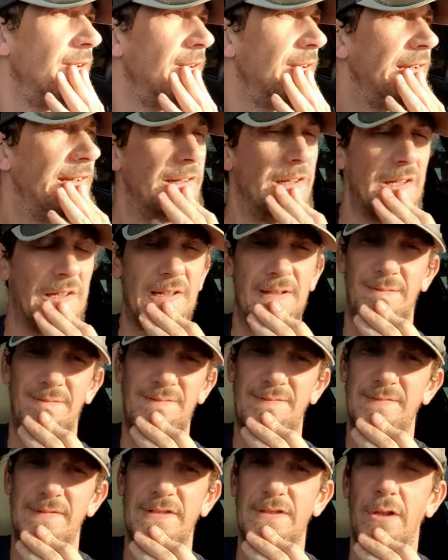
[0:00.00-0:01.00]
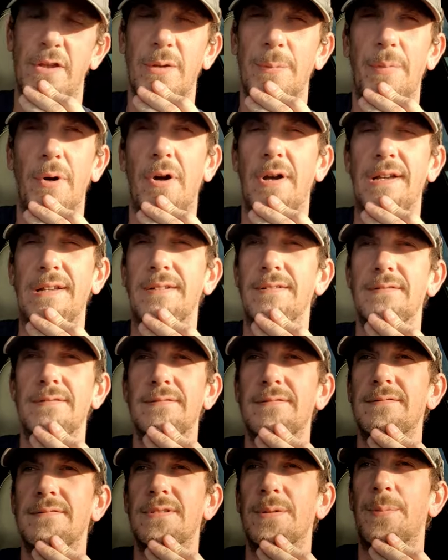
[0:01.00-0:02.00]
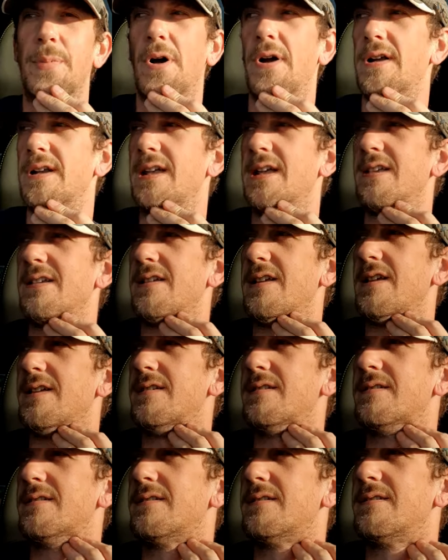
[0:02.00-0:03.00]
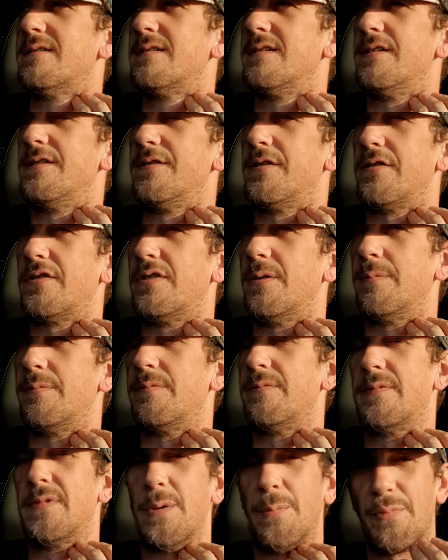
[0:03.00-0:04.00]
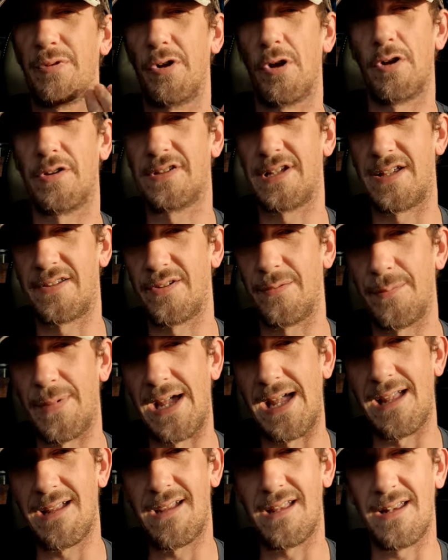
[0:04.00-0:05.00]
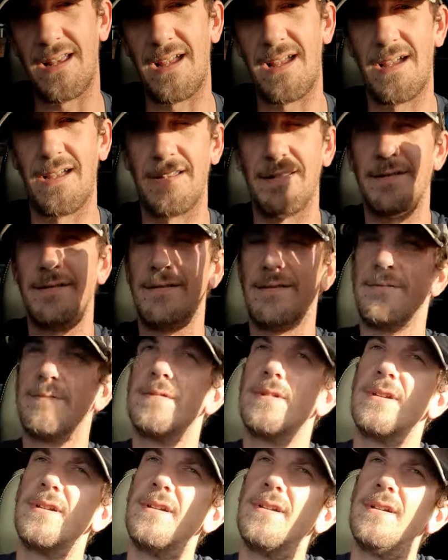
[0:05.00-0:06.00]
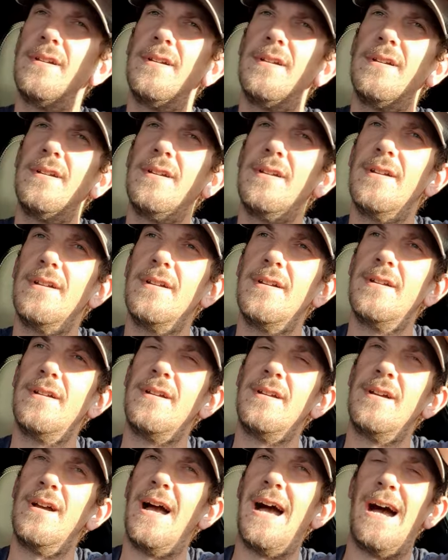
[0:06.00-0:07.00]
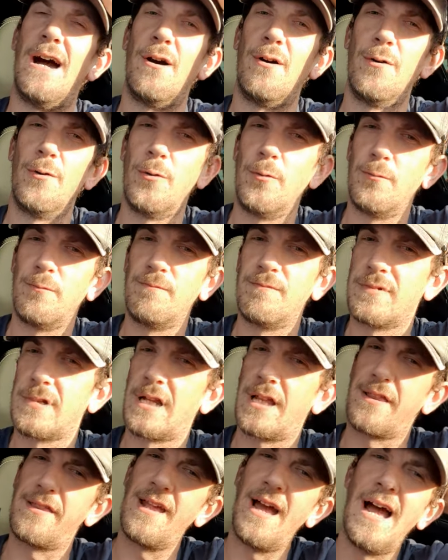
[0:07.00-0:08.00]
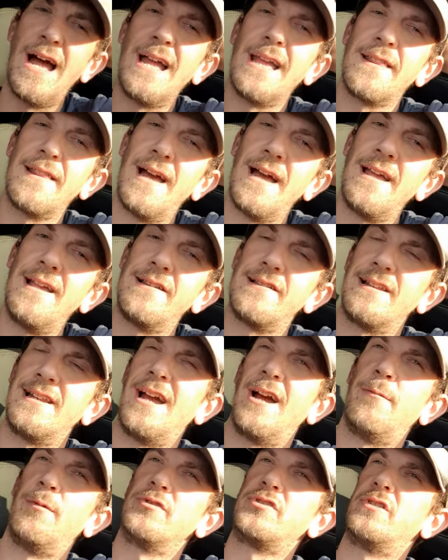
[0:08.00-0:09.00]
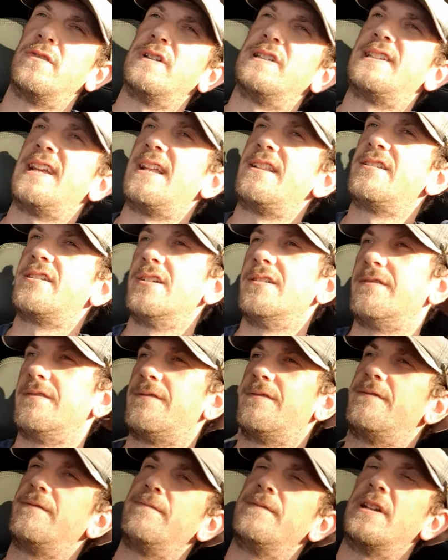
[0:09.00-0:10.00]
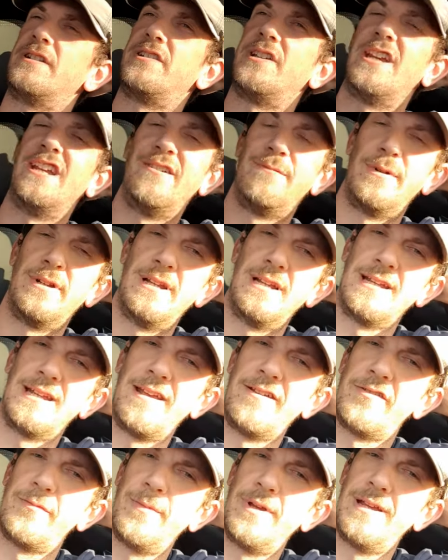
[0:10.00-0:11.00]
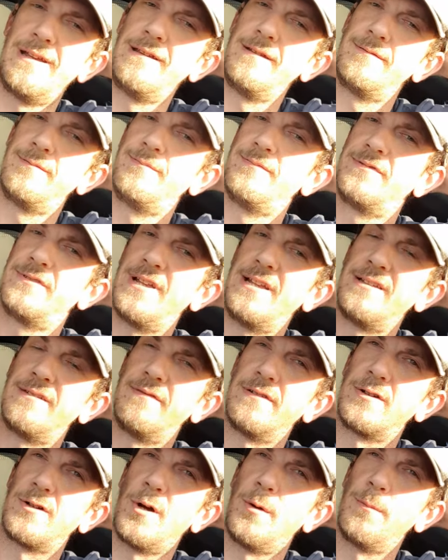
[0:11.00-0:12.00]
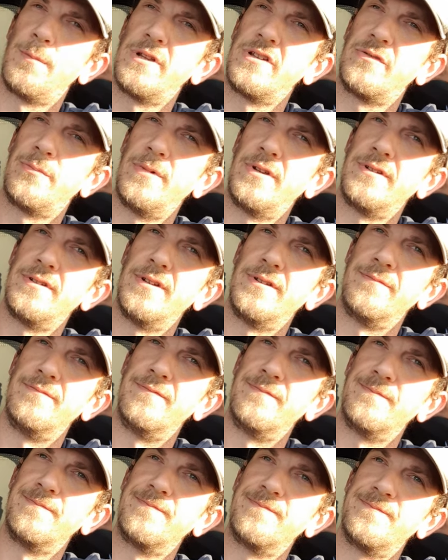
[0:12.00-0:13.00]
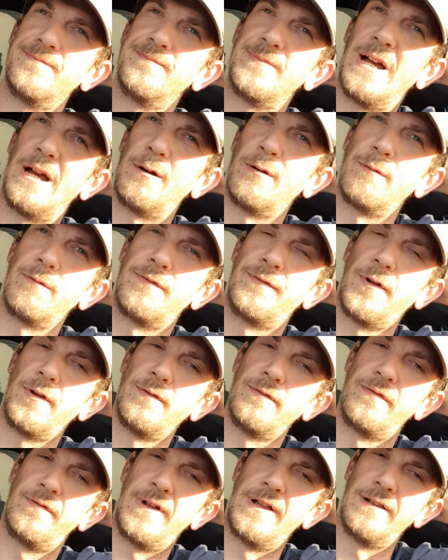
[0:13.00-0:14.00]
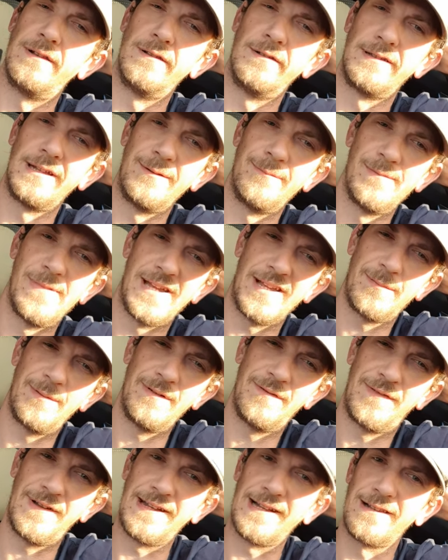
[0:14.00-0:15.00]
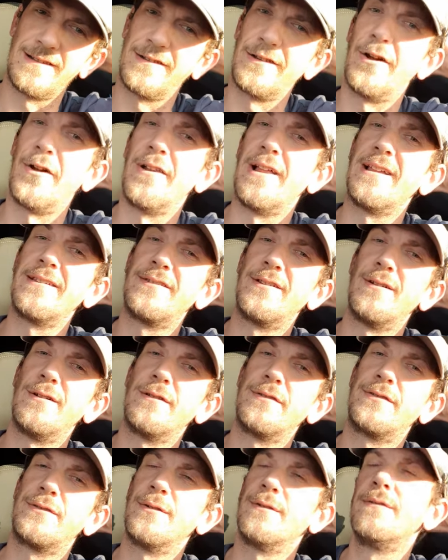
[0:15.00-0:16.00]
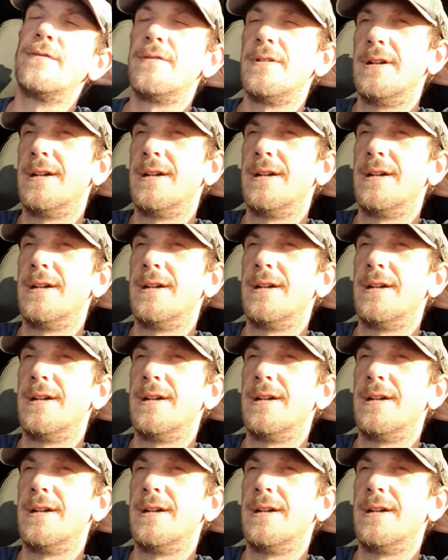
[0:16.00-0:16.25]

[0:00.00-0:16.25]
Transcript: You know, like it's not the point. The point is it just the the process of making it and how cathartic that is and how much of a sense of achievement it gives me, sense of accomplishment and how fulfilled it makes me feel and all that sort of stuff.